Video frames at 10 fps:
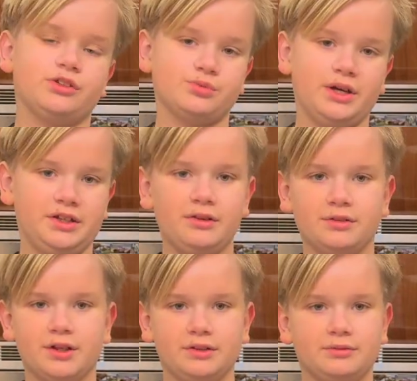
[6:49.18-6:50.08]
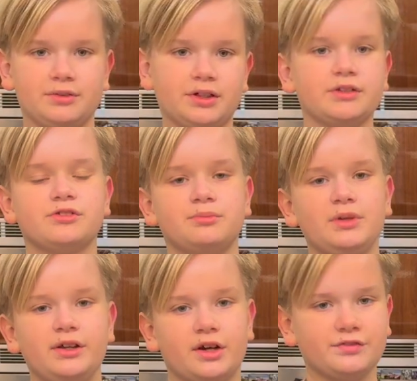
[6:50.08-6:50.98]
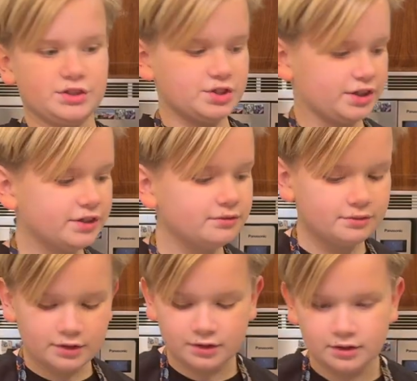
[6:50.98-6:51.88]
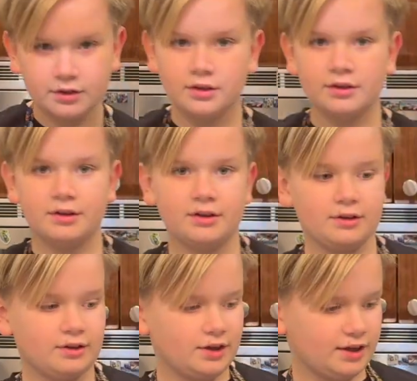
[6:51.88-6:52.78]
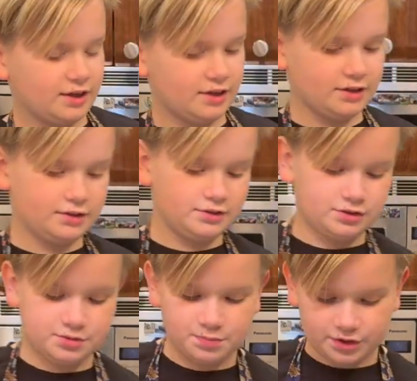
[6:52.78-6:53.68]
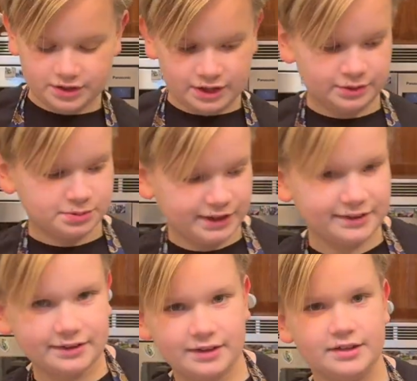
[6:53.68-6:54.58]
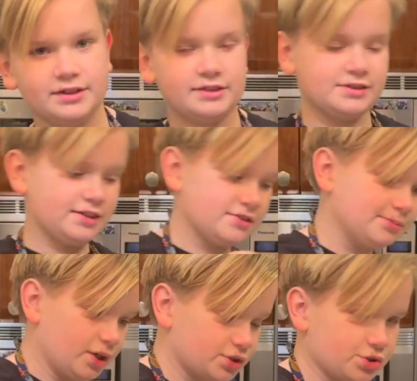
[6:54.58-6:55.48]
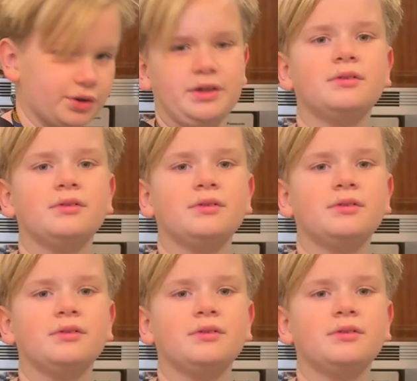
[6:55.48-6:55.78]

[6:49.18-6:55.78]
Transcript: is ready, then cut some meat off the chicken and put it on the plate, and then take some bok choy